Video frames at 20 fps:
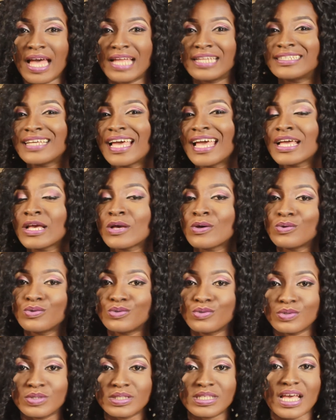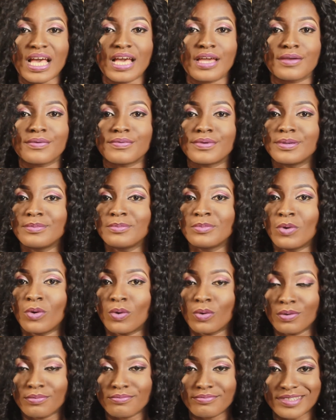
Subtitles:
and I couldn't agree more.